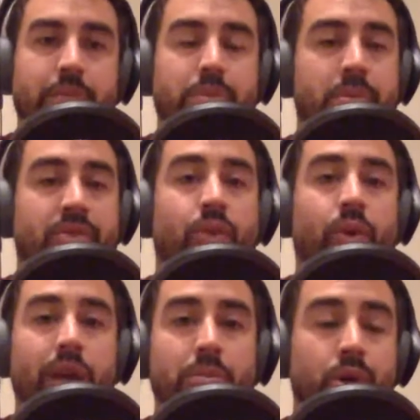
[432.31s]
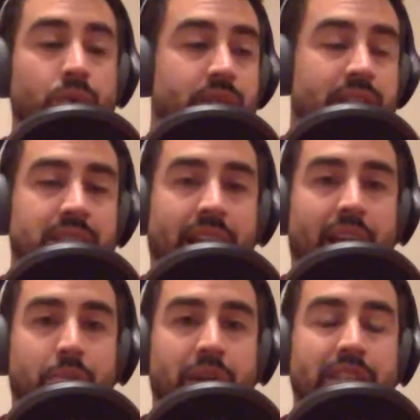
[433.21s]
But before I move to the
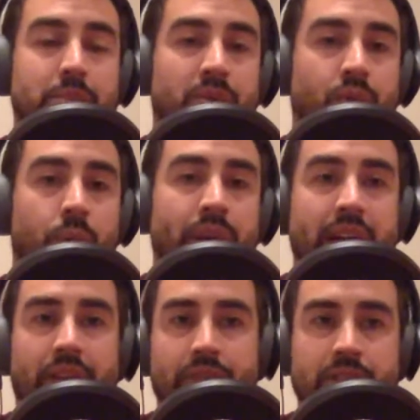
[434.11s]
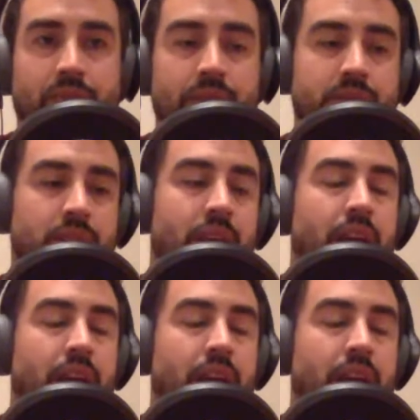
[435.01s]
second piece, and before we get off this first